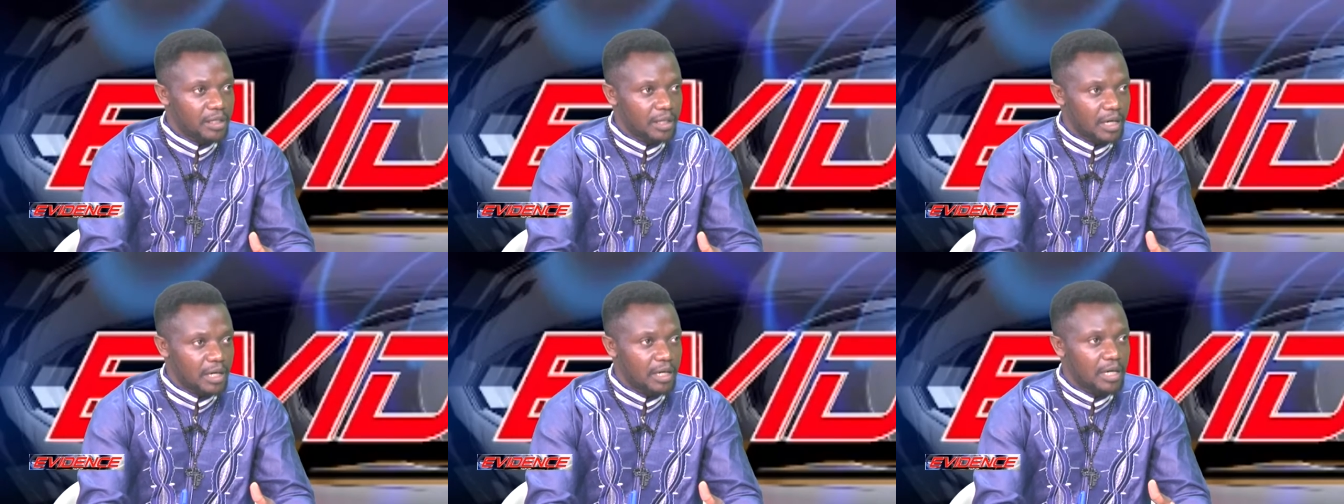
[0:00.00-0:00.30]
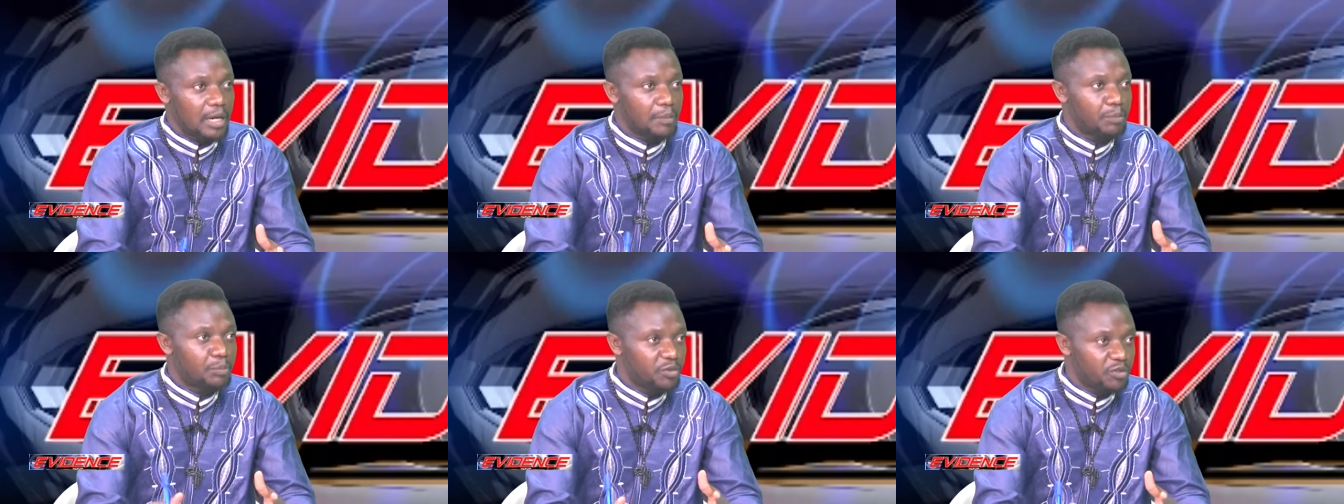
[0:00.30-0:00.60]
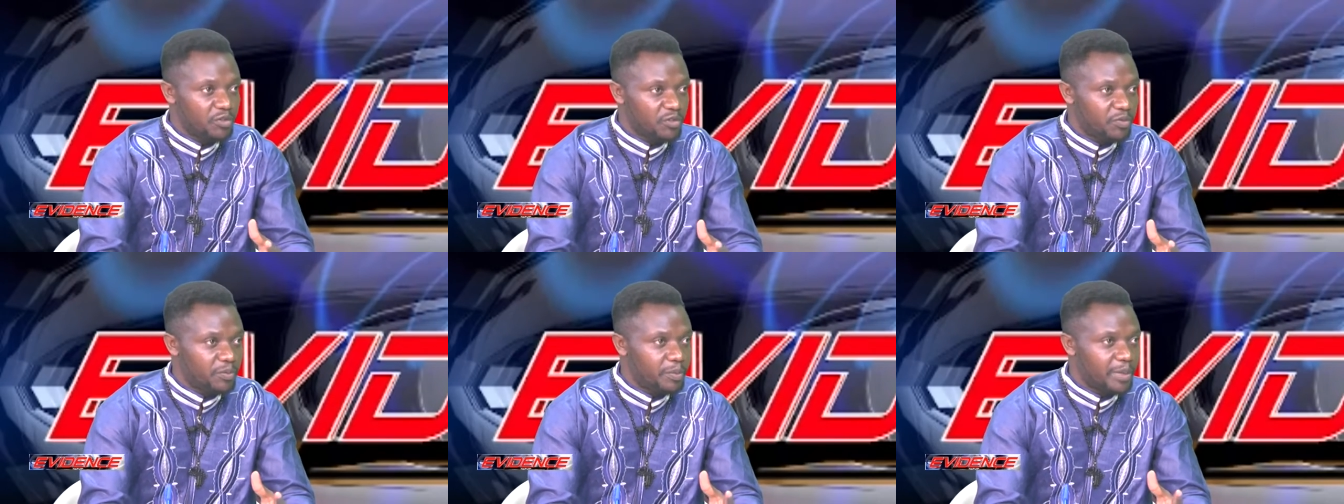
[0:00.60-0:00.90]
and
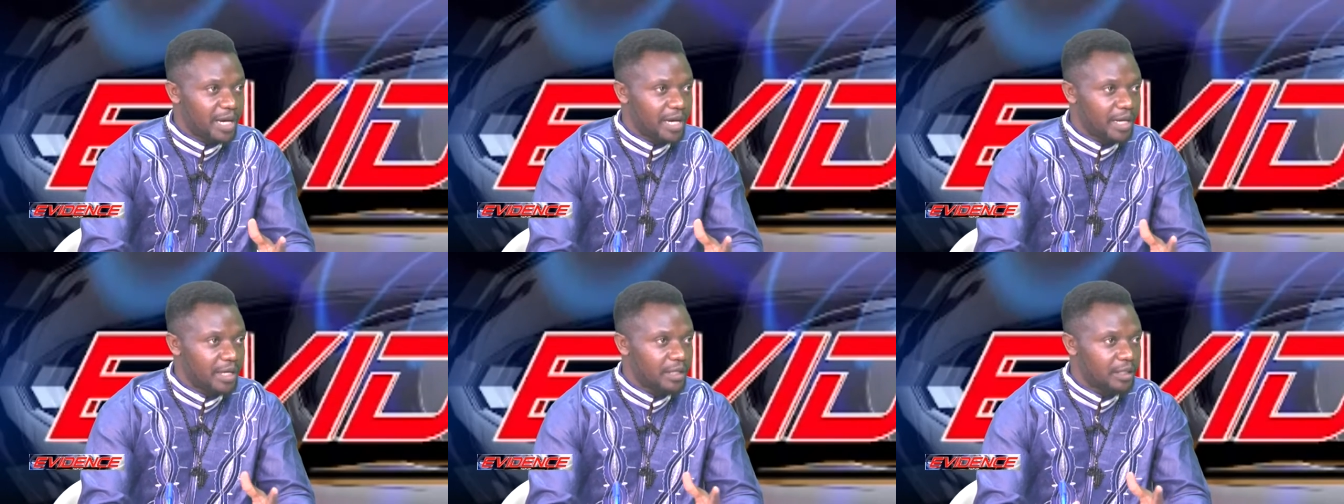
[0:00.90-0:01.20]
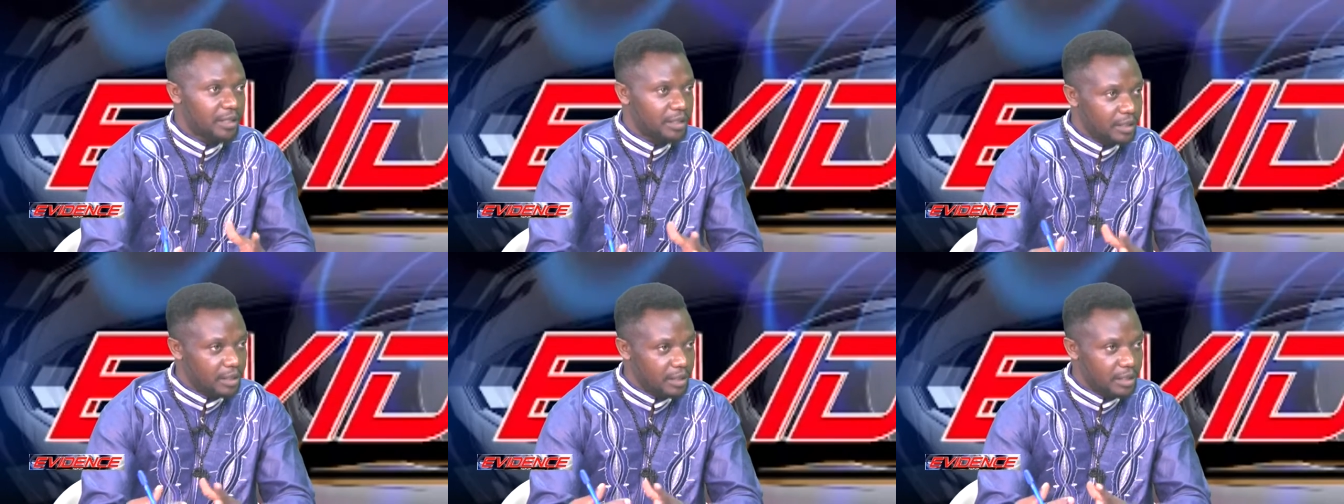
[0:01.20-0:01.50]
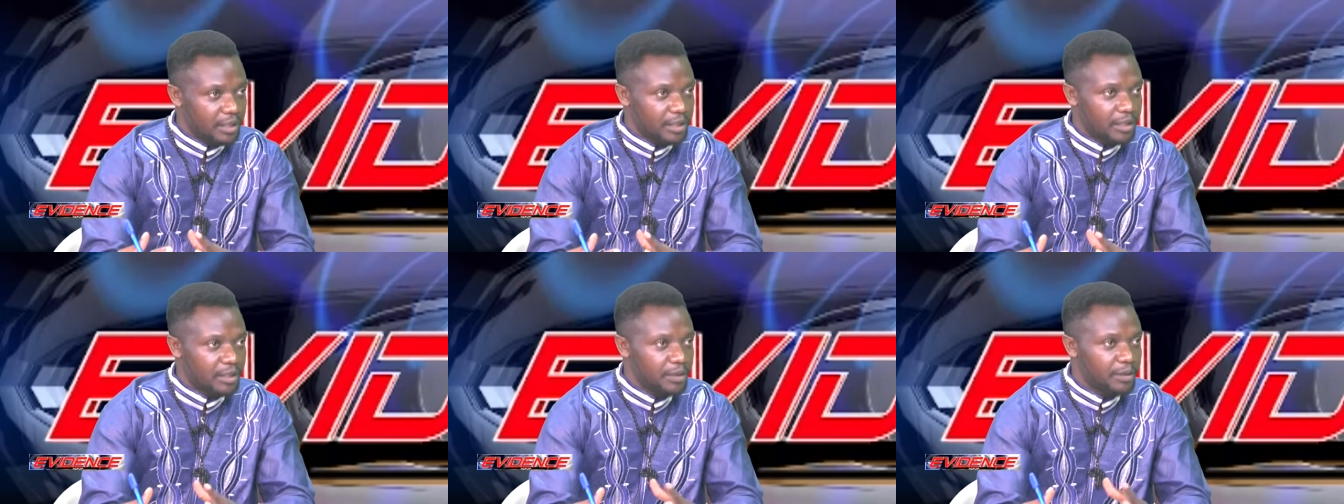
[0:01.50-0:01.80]
approved by
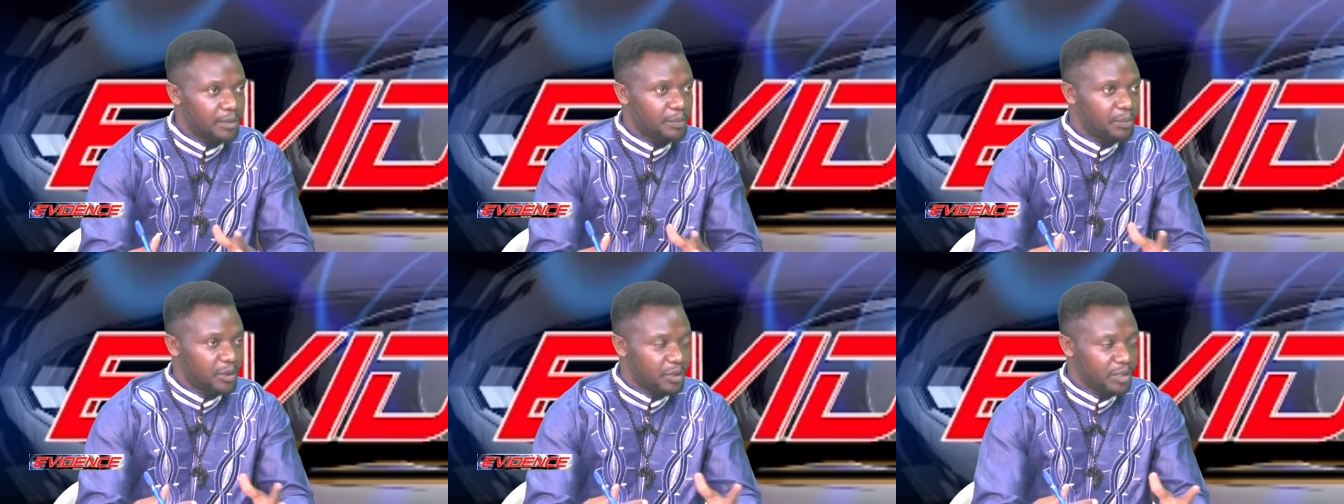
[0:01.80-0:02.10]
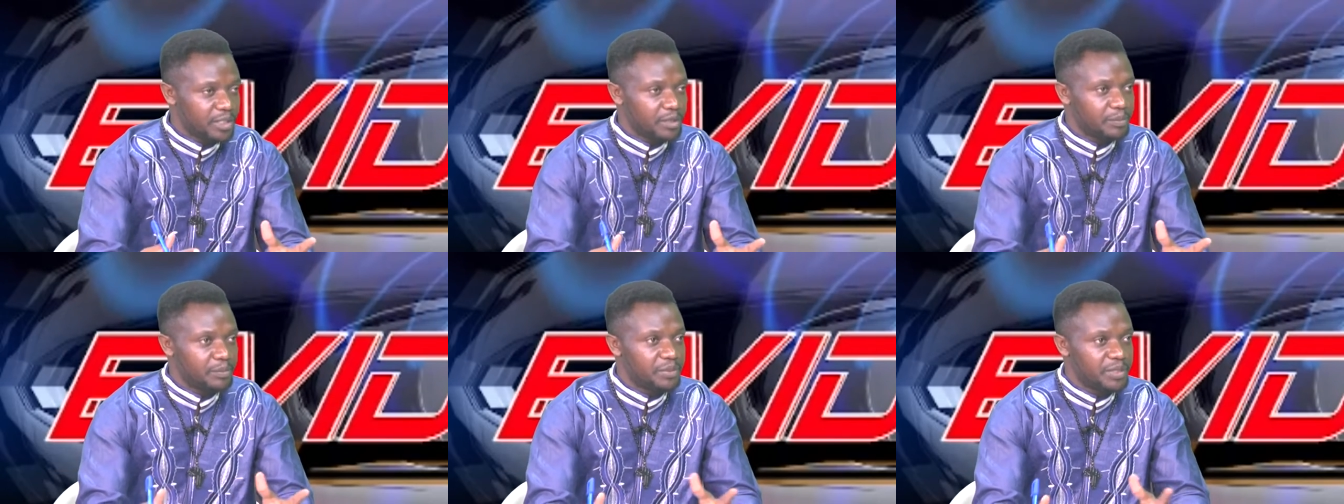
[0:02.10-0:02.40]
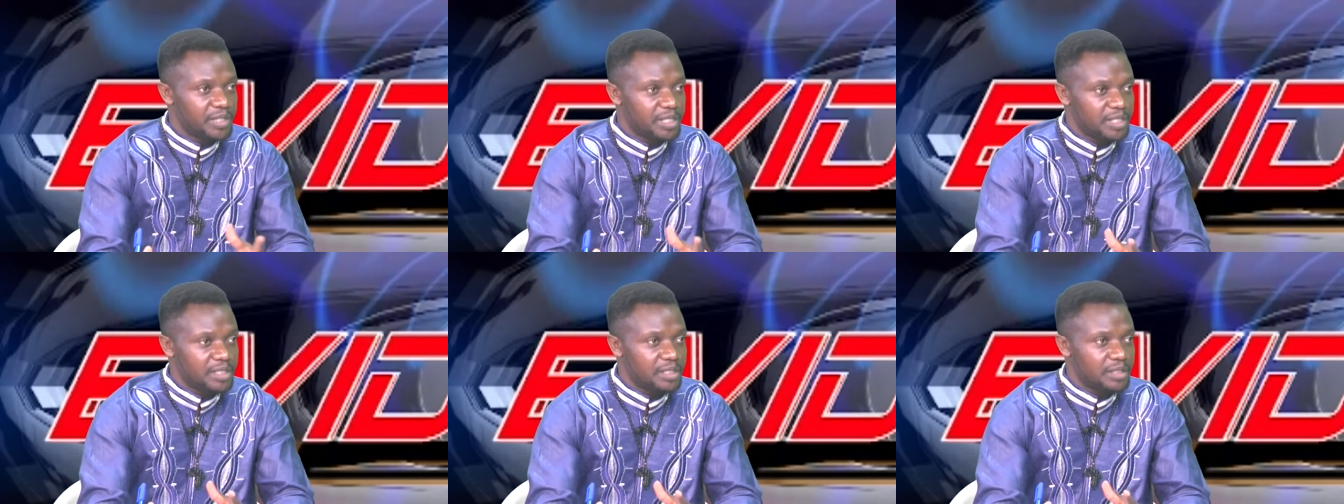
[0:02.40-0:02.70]
the body in
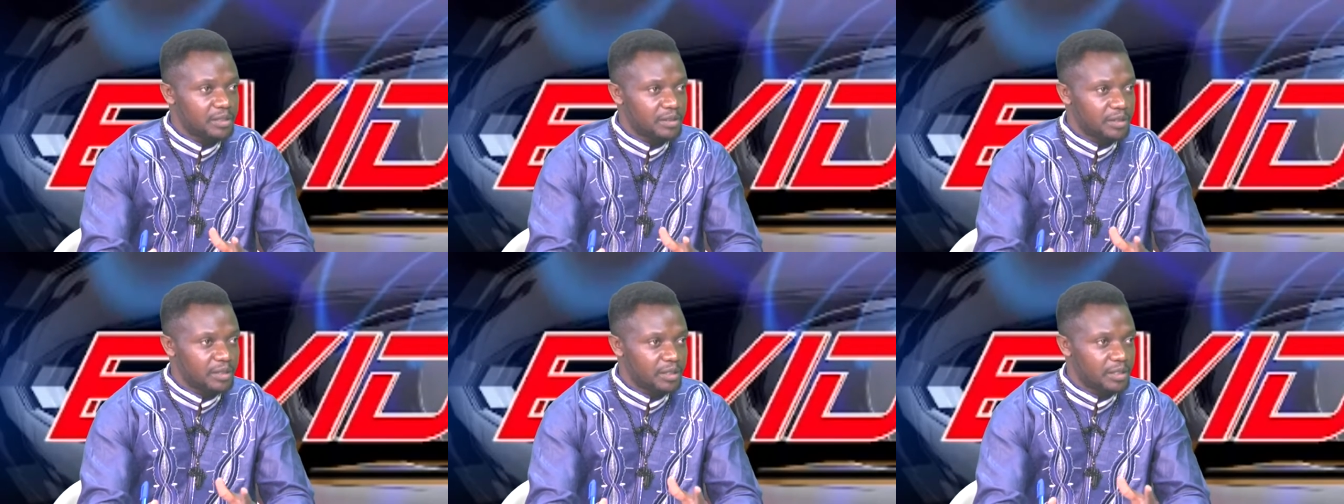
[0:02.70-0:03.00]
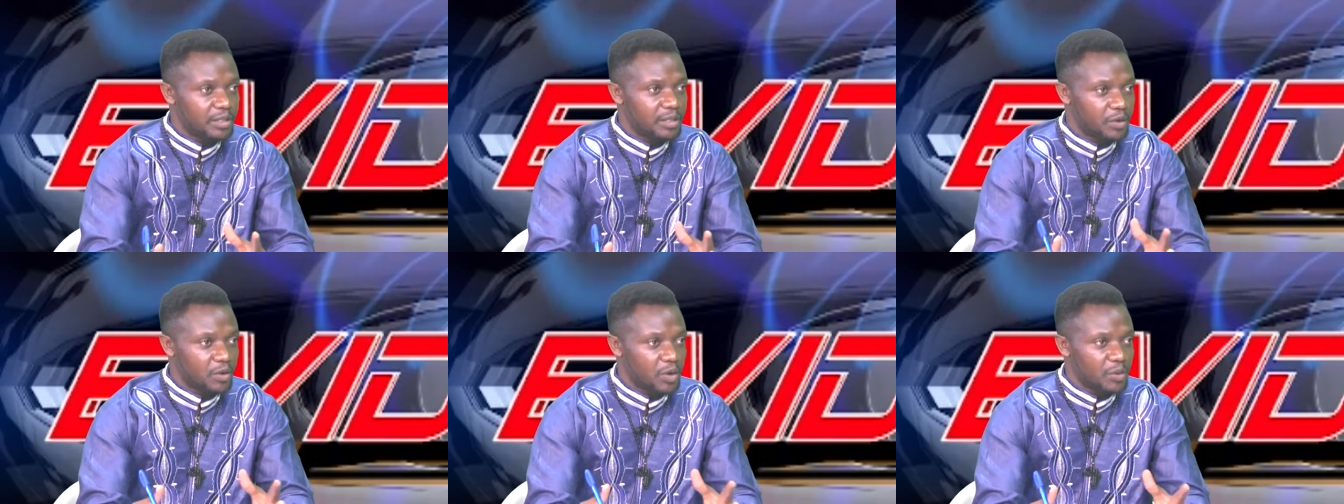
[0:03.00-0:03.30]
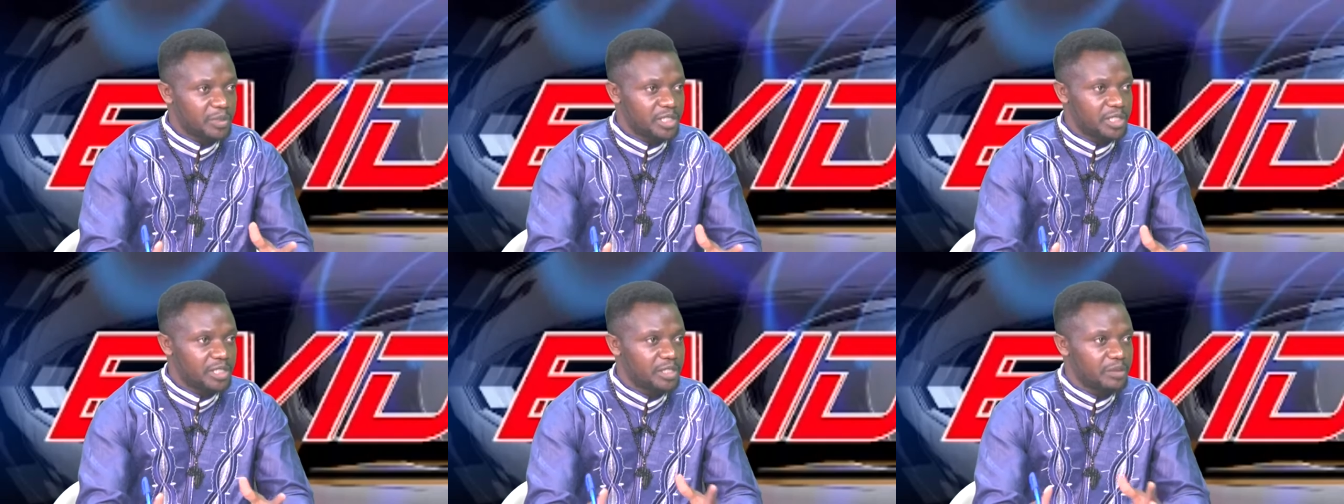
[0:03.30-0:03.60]
place, the
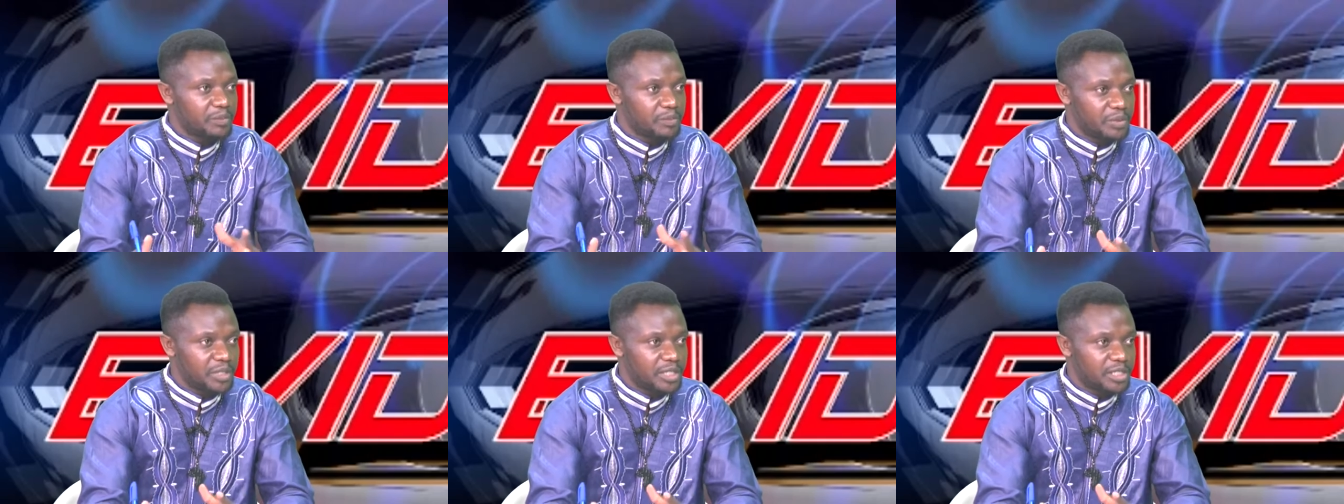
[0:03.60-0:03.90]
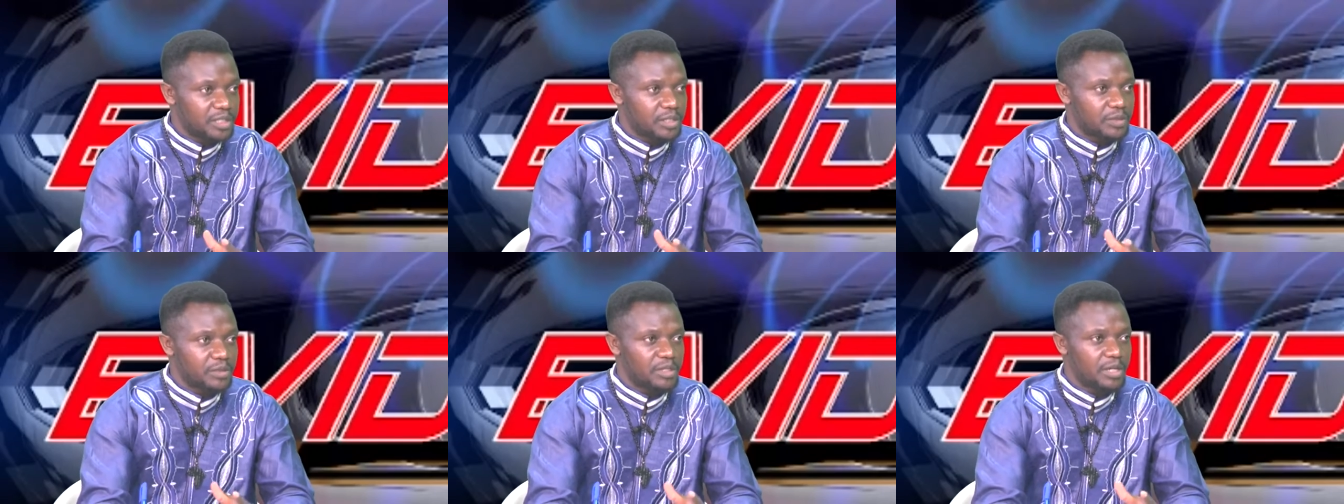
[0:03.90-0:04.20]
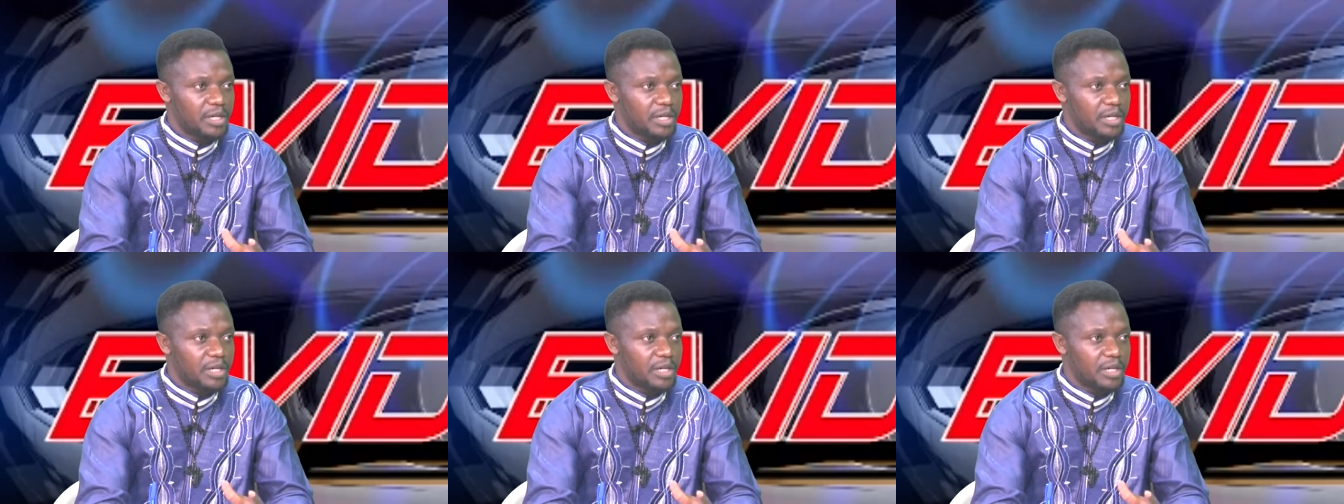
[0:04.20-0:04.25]
committee in place,